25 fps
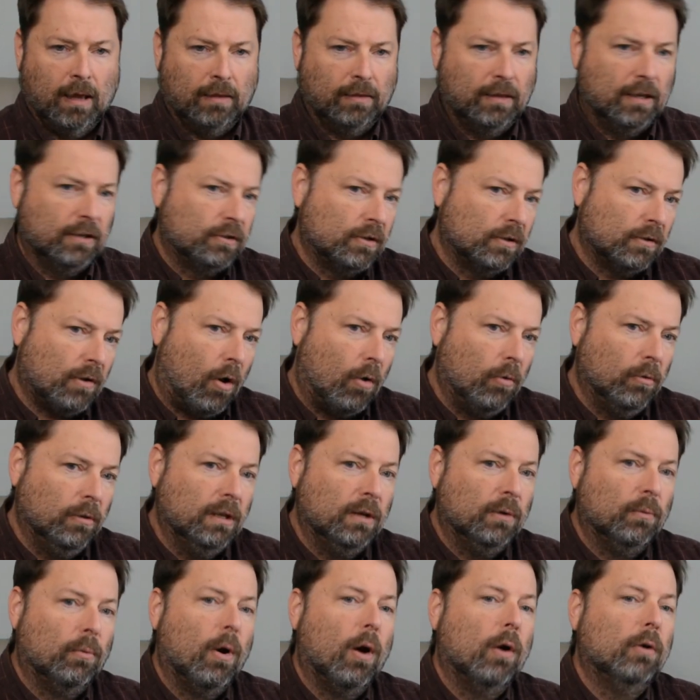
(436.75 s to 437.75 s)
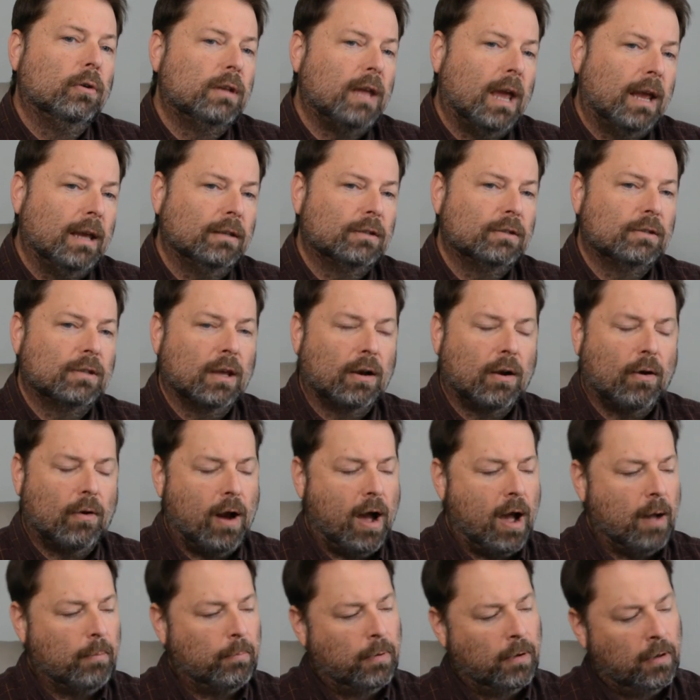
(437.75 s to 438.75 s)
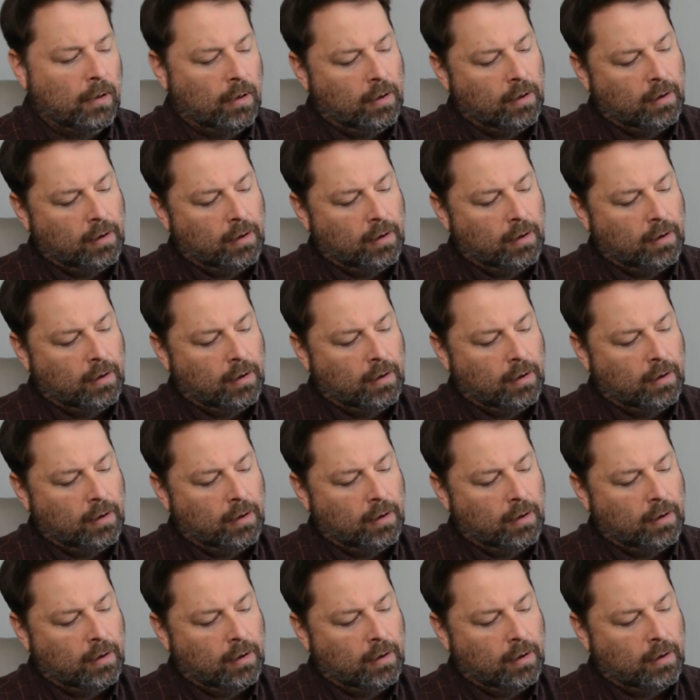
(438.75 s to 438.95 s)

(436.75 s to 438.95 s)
This only rotates the crop,